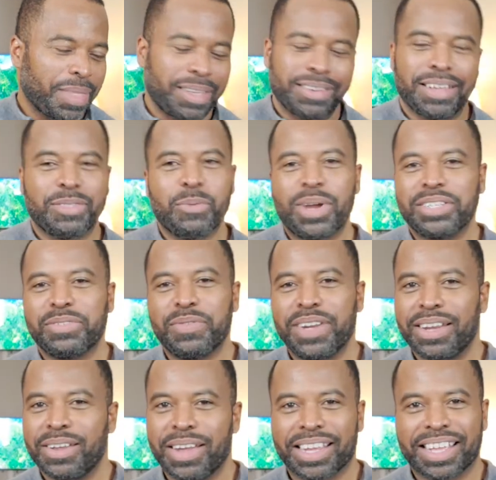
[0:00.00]
You have to watch the
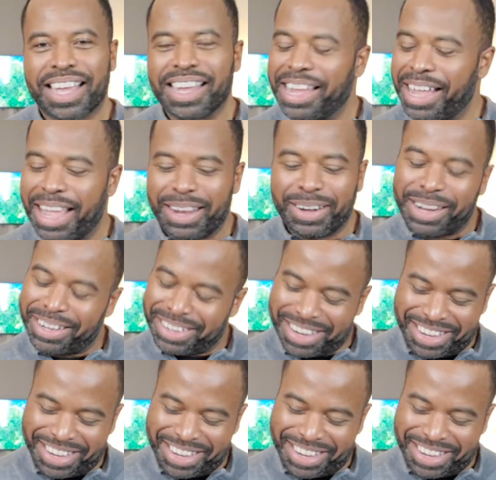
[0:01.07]
video. I, I can't.